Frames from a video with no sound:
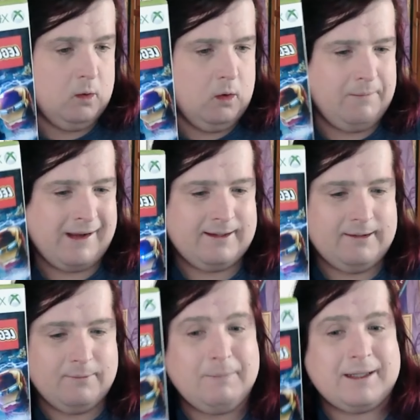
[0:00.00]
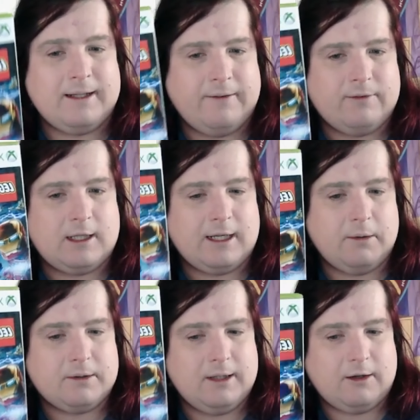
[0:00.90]
i missing, missing out for the
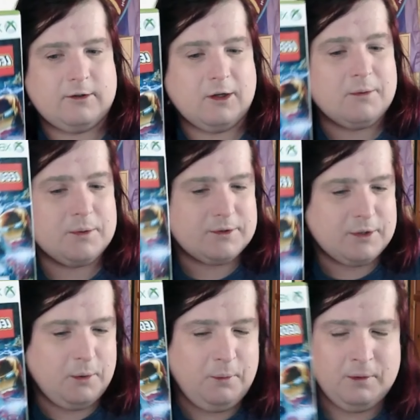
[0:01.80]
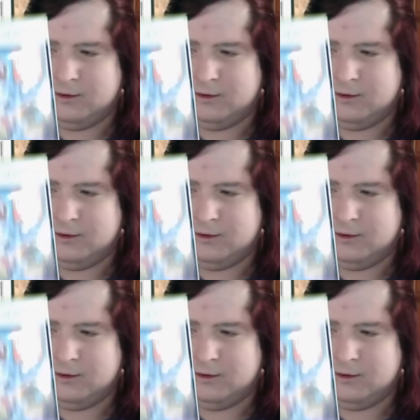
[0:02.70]
Legos, LEGO Star Wars 2.